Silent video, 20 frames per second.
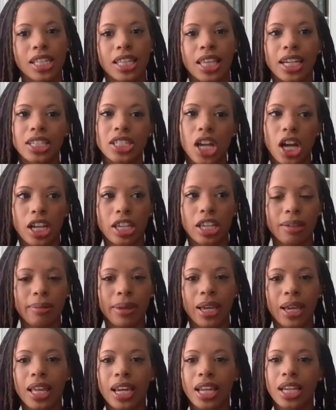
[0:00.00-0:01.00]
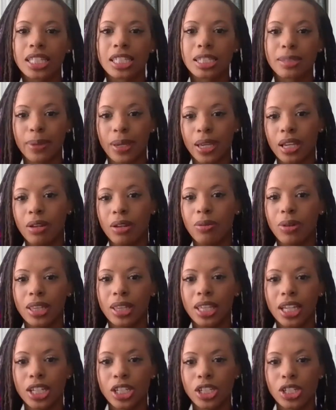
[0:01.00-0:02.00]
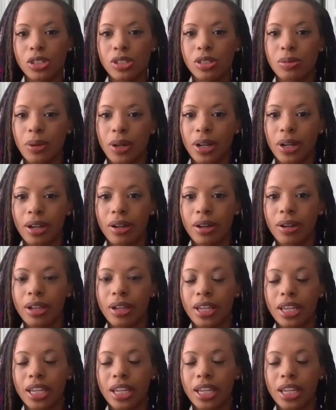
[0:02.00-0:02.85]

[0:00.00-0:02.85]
and like document and explain what the issues were.